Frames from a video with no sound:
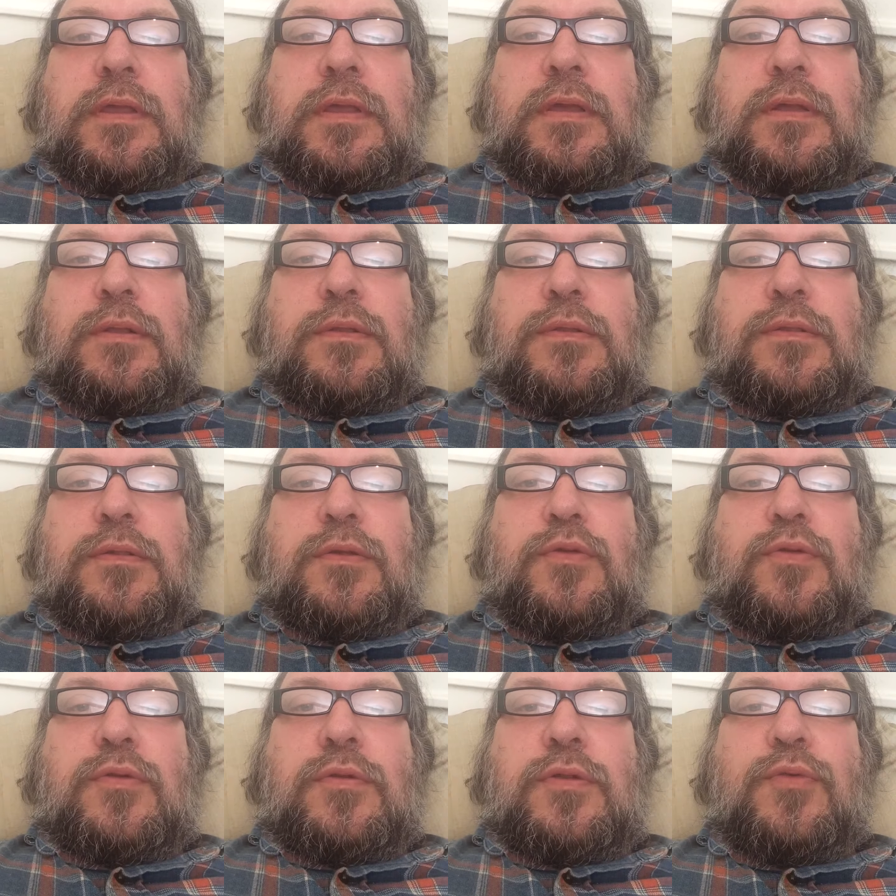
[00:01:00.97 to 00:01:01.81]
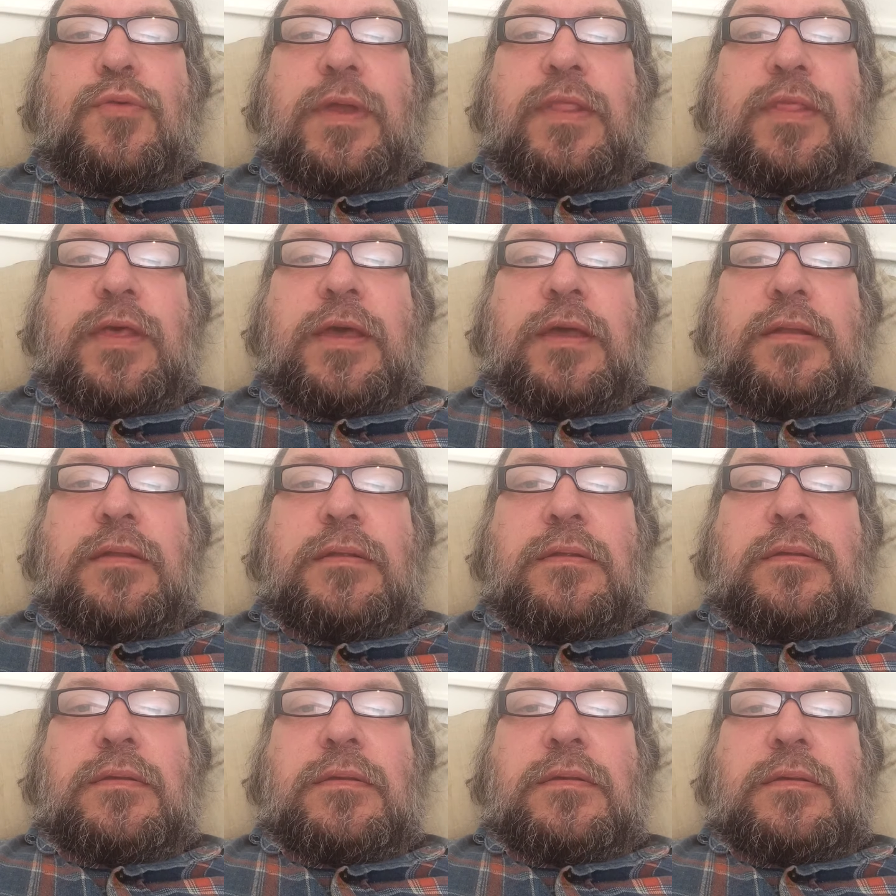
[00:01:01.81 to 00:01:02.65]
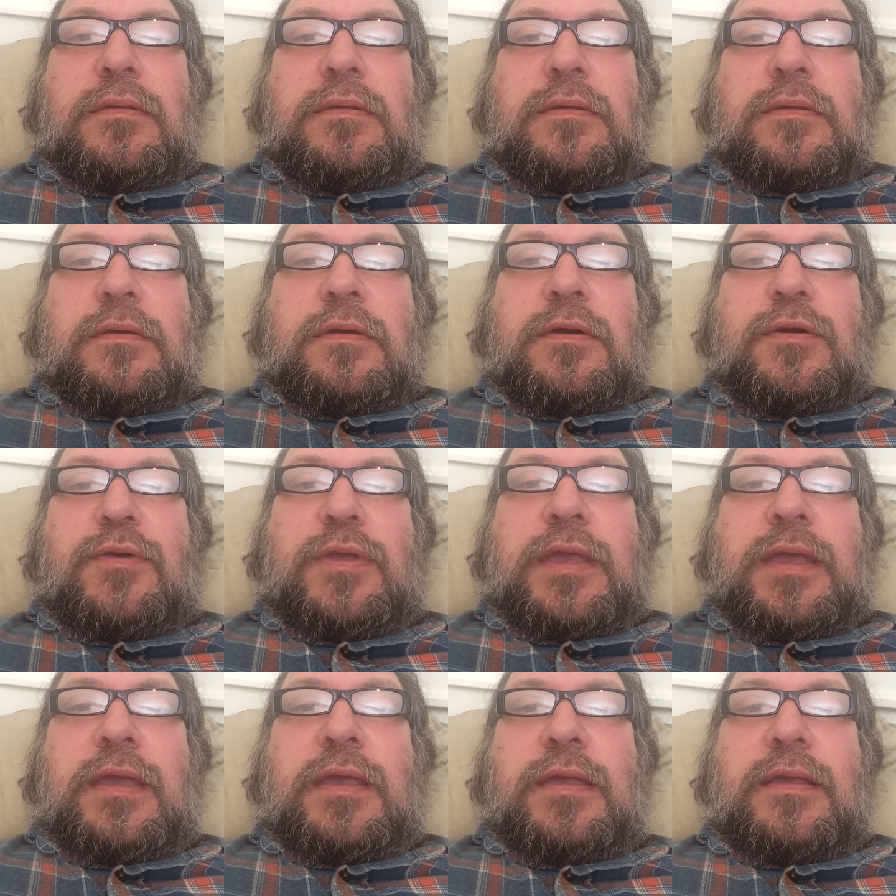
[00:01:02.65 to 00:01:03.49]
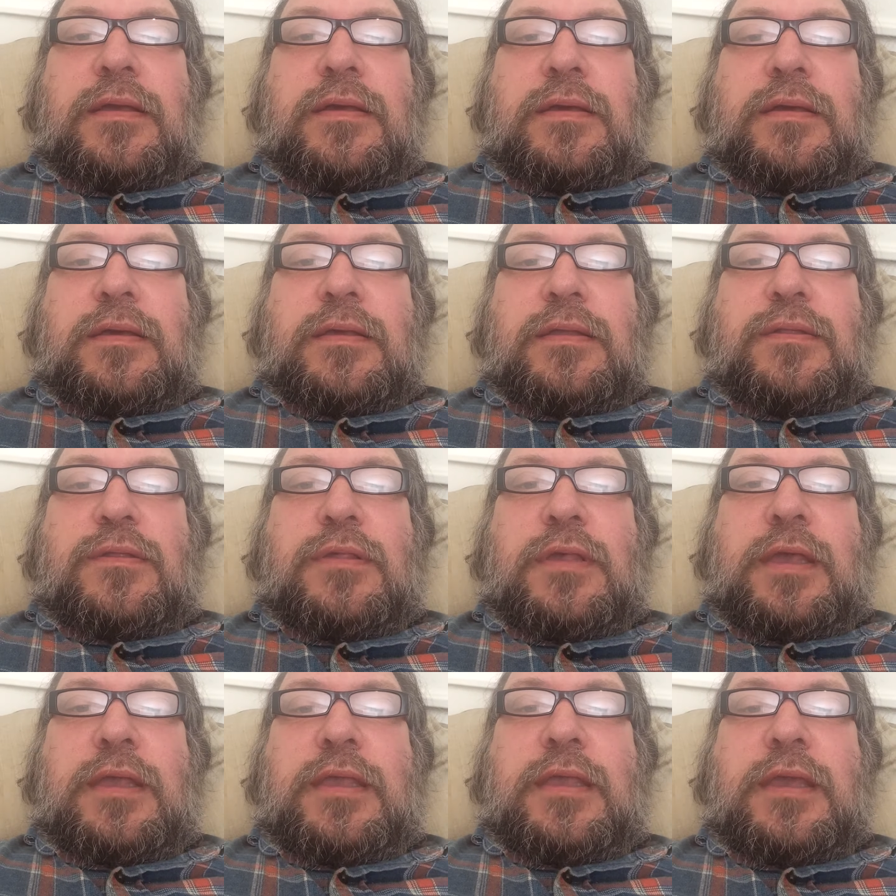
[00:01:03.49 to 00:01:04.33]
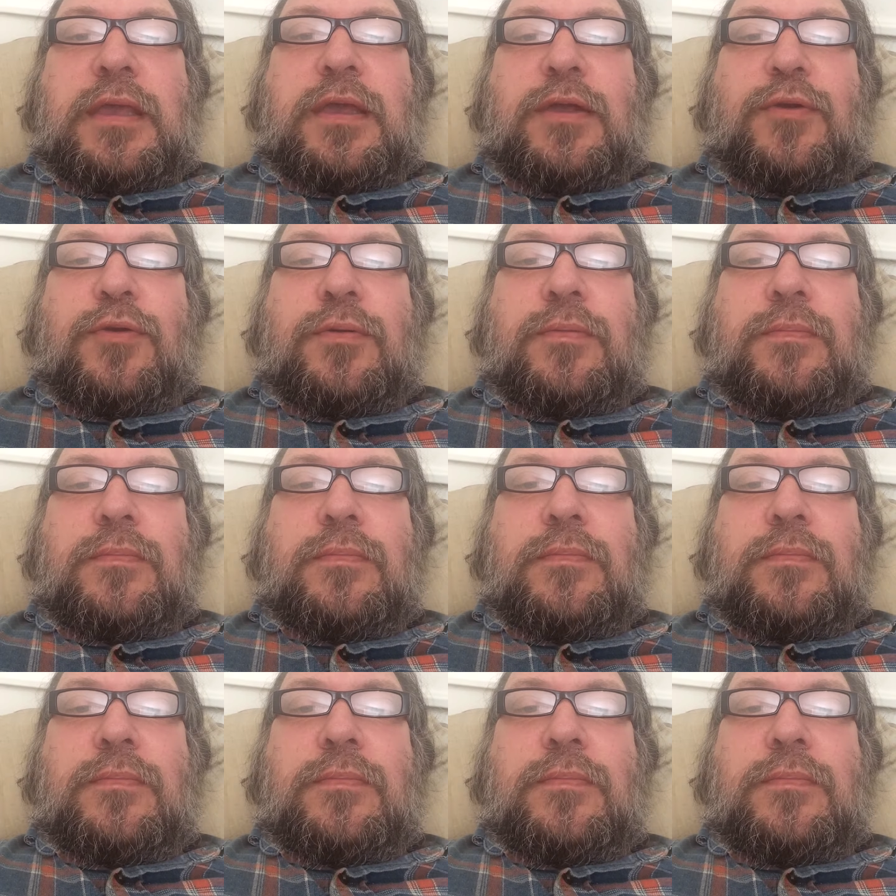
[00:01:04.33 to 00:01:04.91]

consider doing that. Okay, take care.